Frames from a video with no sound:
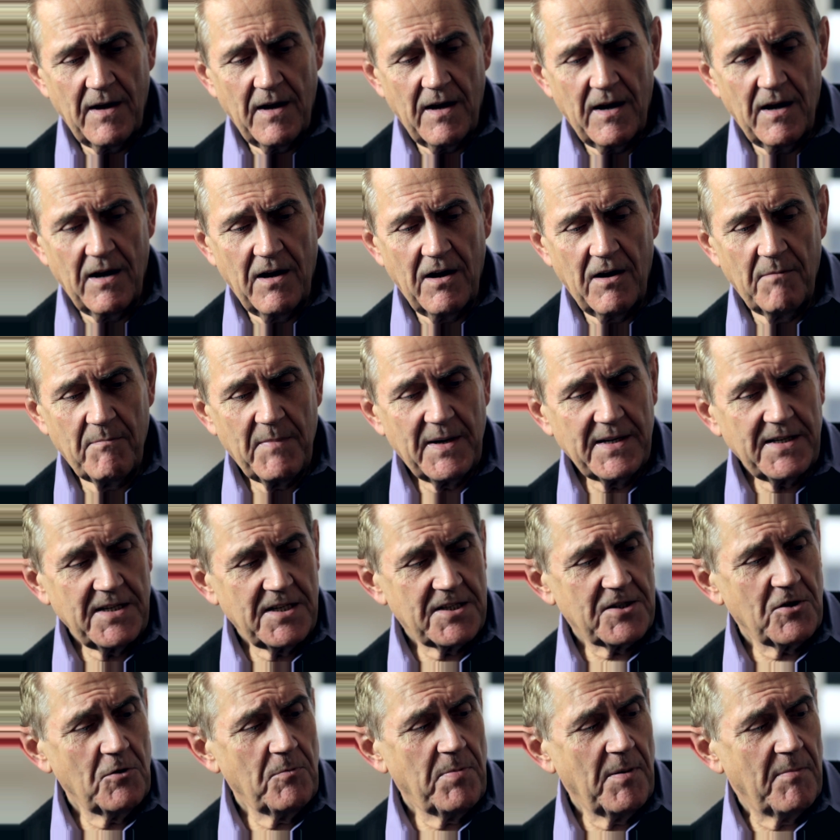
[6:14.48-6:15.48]
Money
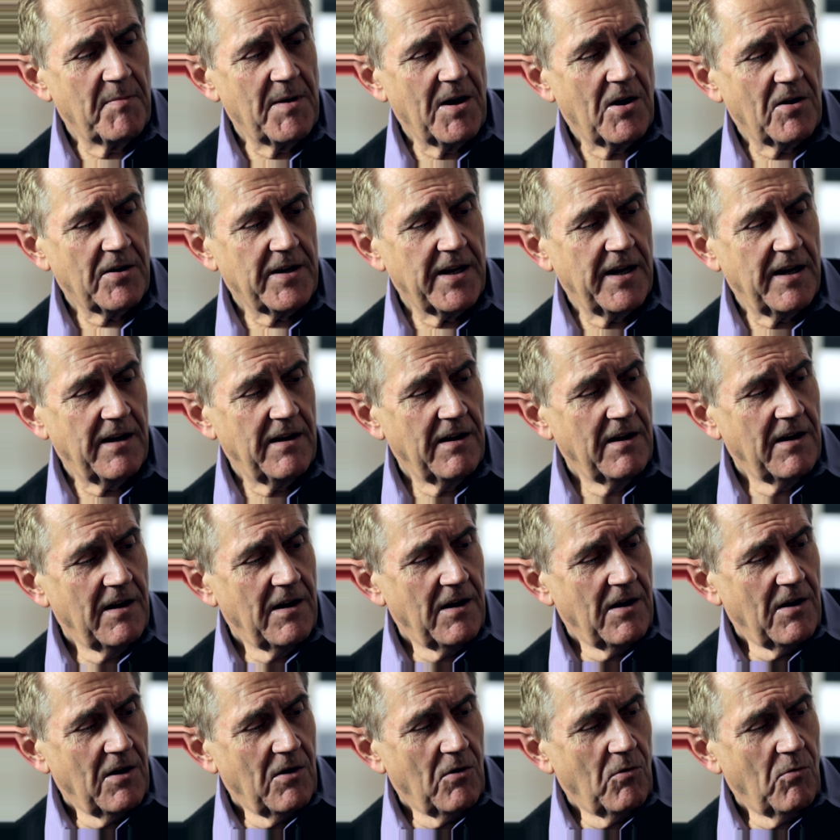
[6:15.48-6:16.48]
Supermarket,
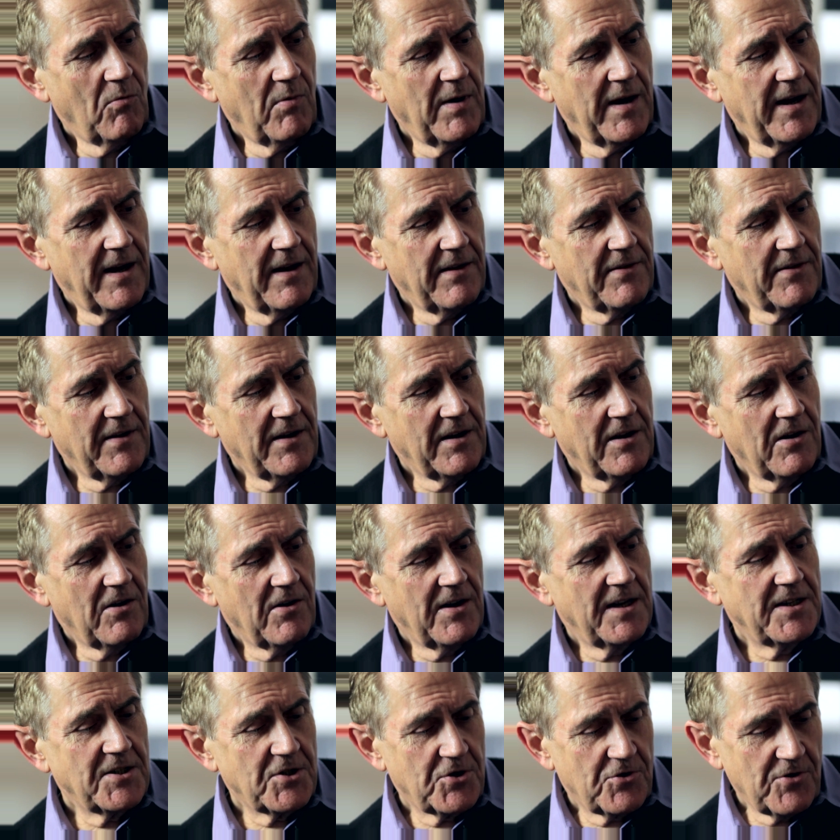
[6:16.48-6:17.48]
where the
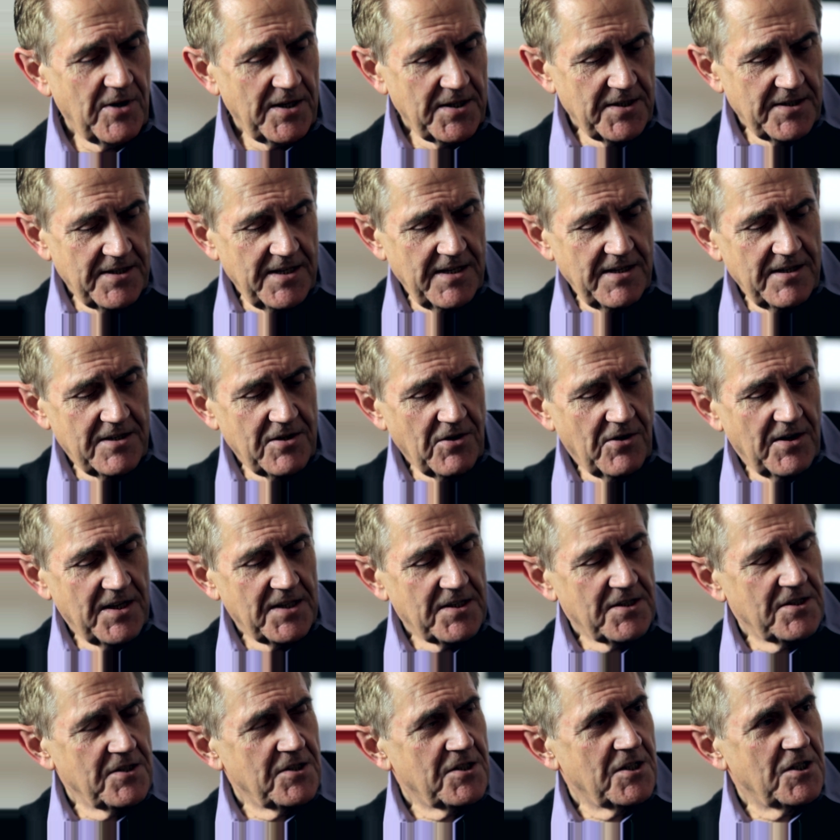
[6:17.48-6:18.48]
guy's dressed in
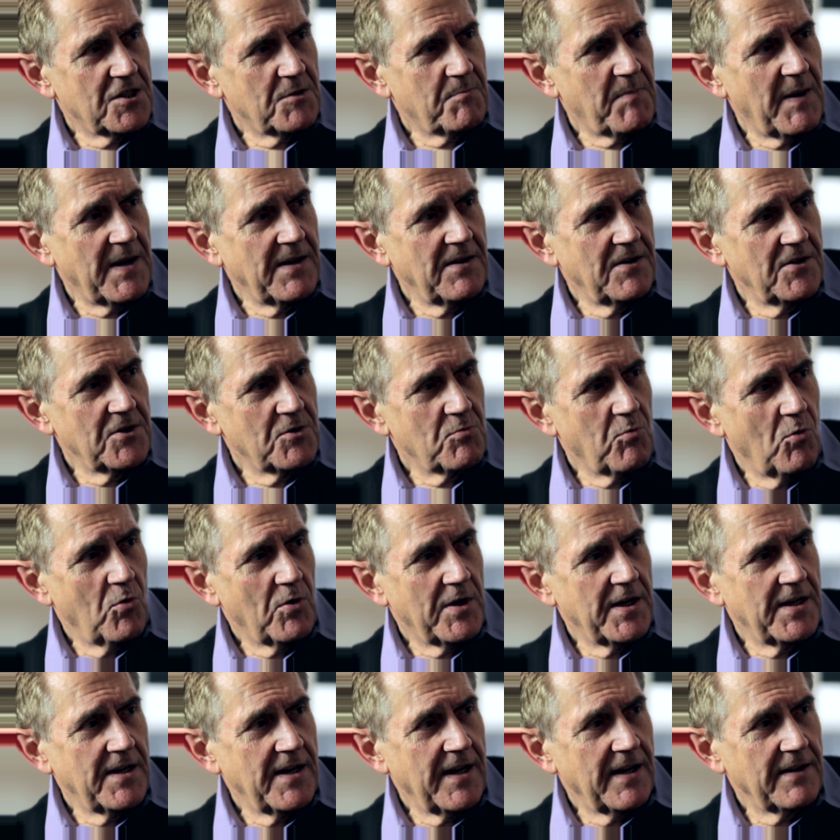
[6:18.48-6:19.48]
tights and suspenders
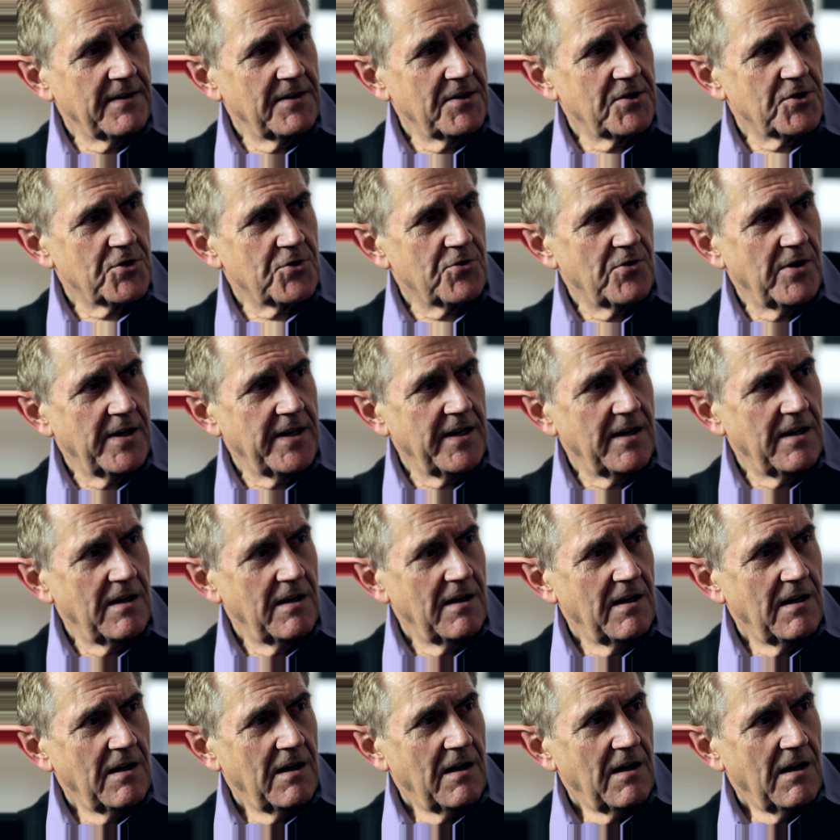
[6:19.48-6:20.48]
walking down the street.
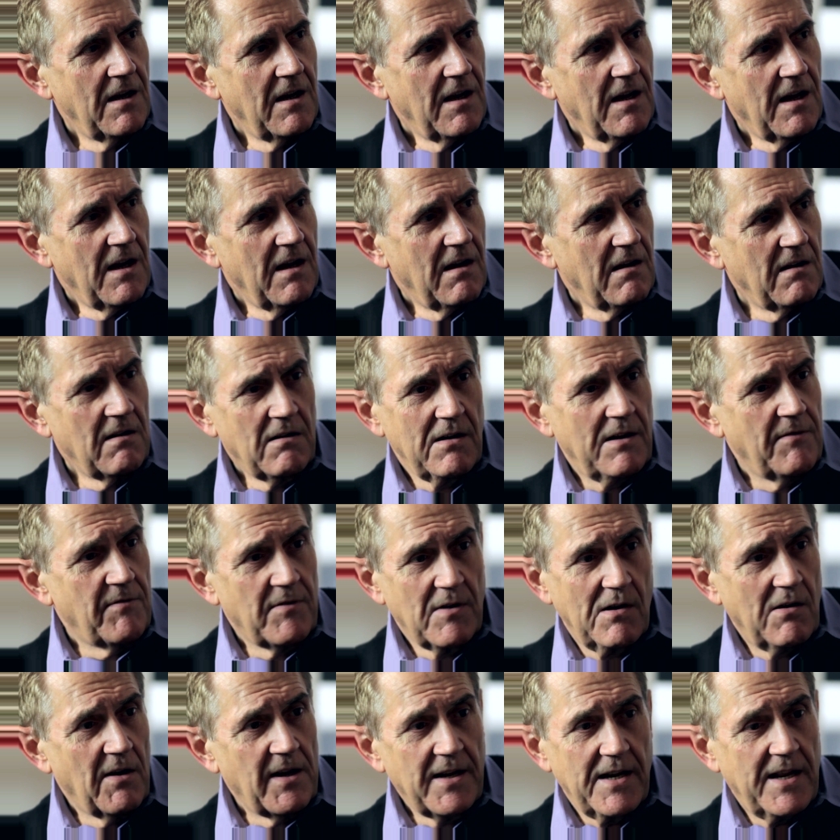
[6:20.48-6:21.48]
I don't even
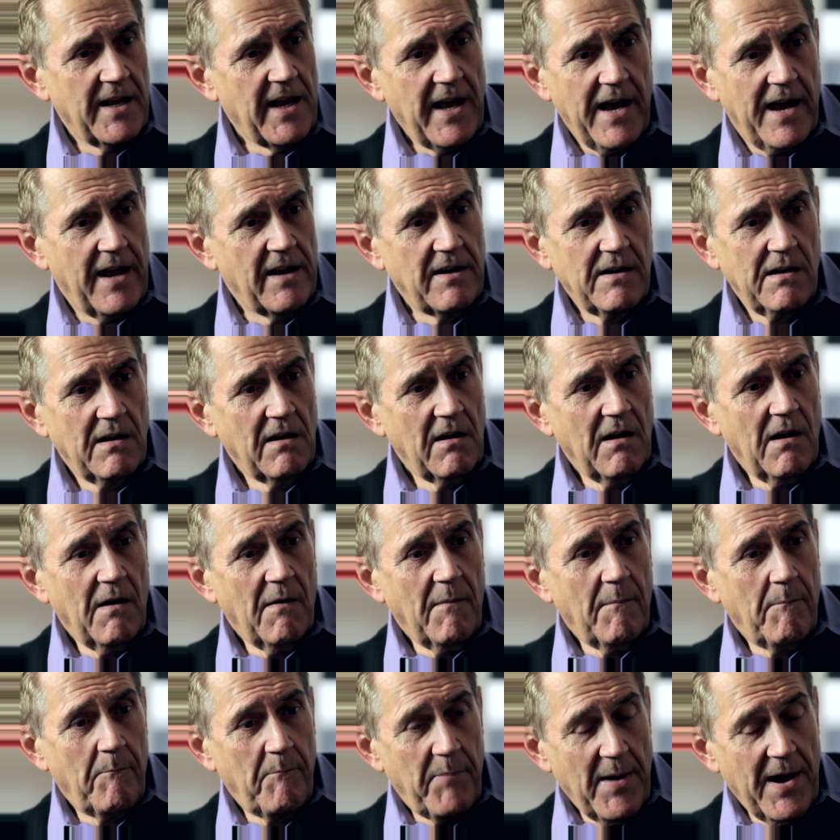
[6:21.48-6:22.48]
like the ad,
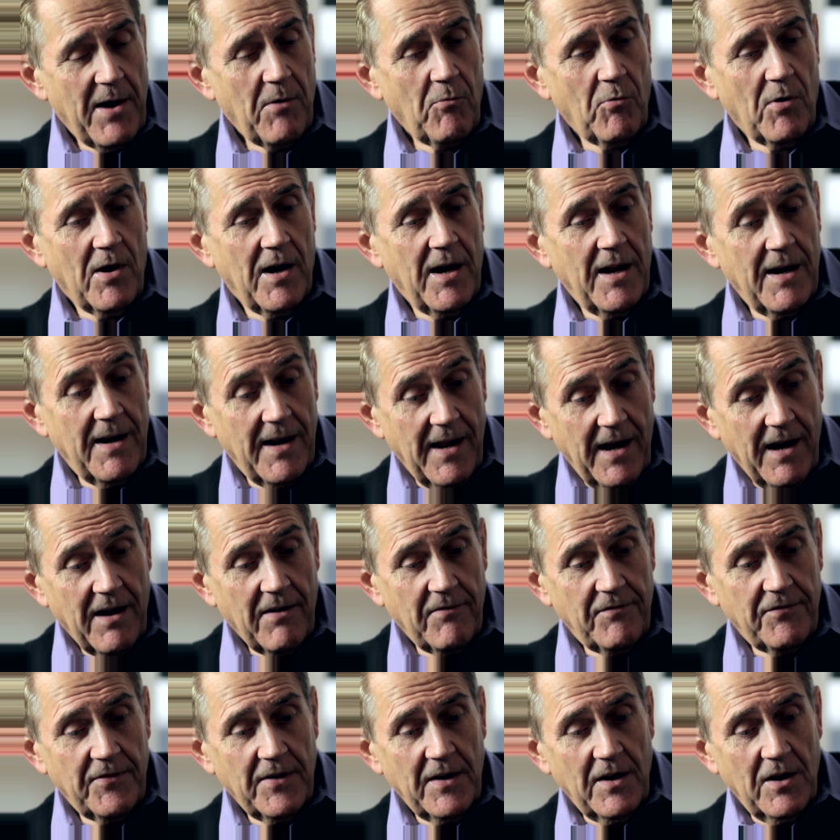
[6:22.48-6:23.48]
but what I
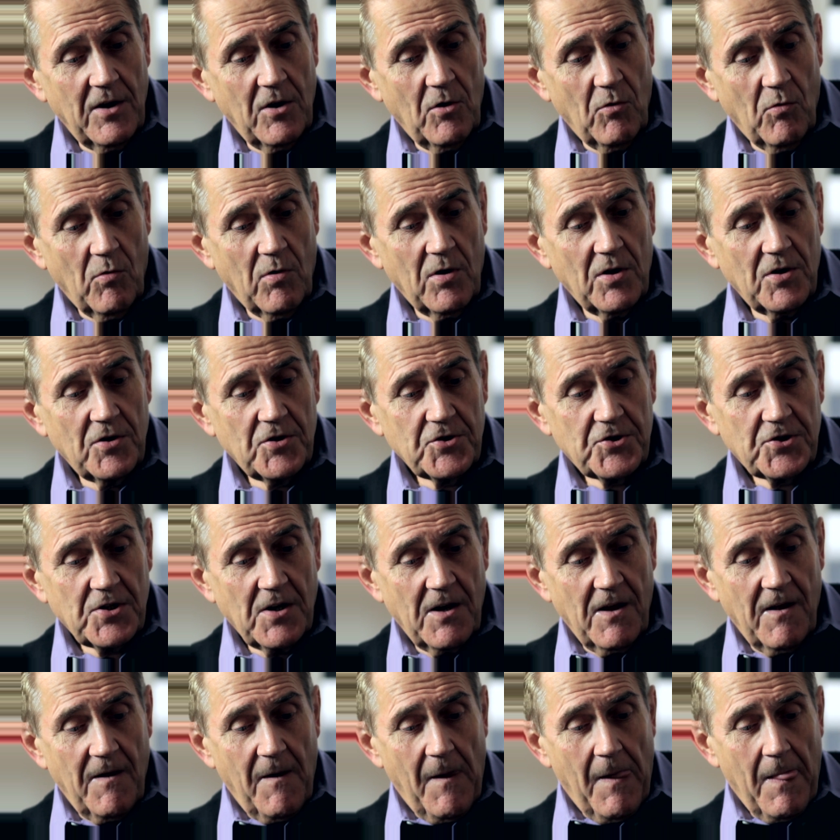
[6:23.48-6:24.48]
love was
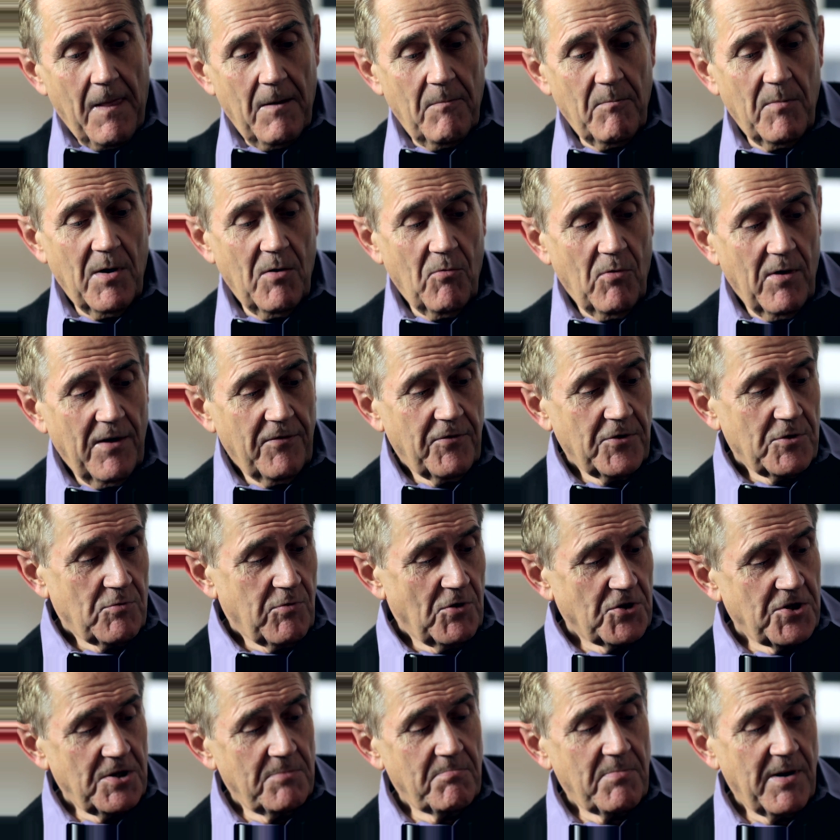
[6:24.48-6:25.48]
my wife was
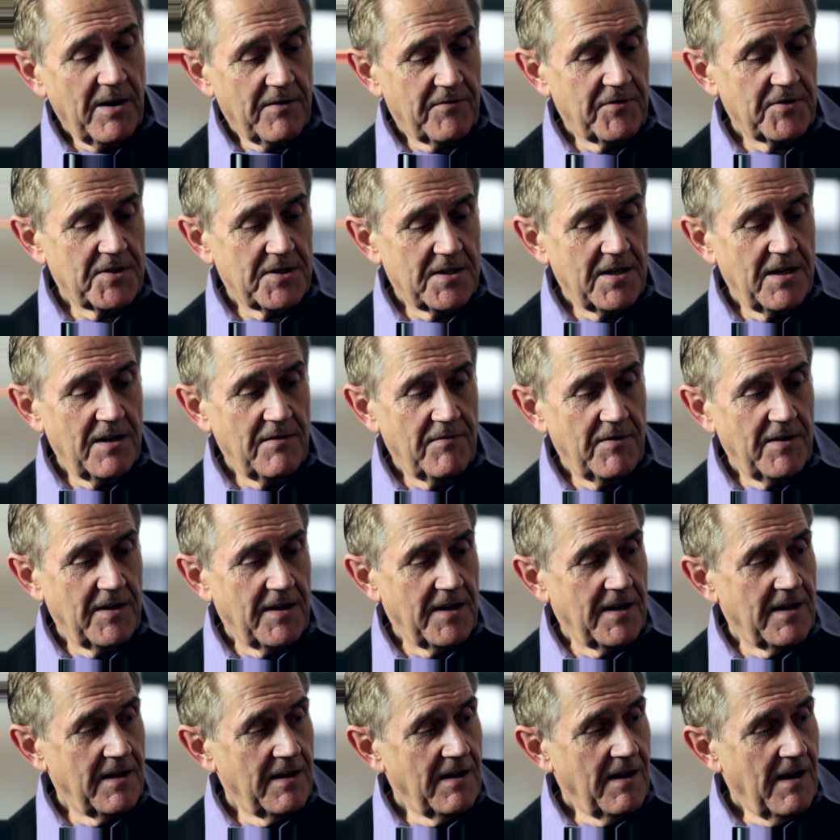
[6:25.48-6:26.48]
watching breakfast
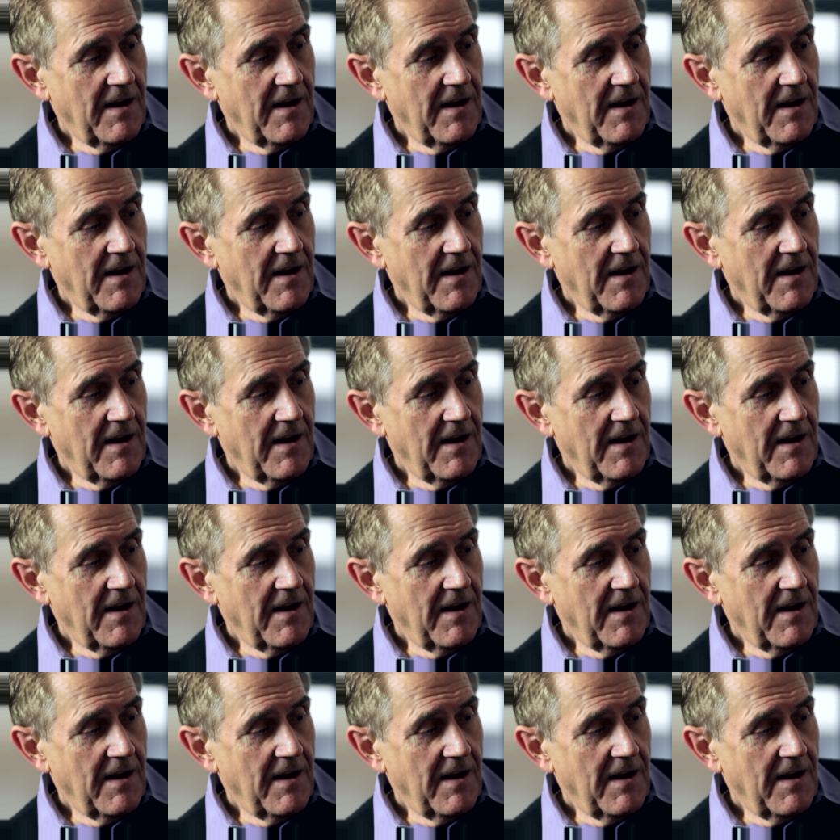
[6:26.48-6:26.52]
TV,